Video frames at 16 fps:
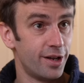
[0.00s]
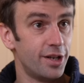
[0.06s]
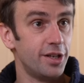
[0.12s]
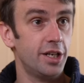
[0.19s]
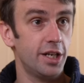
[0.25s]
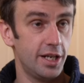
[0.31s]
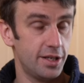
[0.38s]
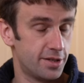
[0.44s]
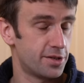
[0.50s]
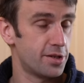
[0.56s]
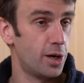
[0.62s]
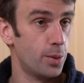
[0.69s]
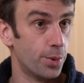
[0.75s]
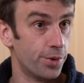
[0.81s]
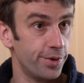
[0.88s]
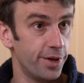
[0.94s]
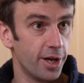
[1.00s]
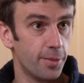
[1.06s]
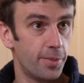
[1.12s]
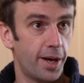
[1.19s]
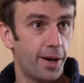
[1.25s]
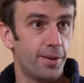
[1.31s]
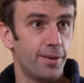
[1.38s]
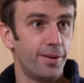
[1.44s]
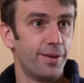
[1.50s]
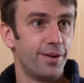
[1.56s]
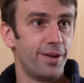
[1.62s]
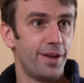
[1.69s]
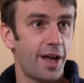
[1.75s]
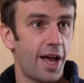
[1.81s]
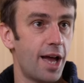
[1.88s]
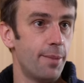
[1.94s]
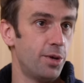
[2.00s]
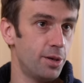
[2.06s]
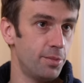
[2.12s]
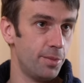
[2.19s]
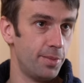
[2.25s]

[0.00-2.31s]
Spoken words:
do you need to start worrying about air permeability.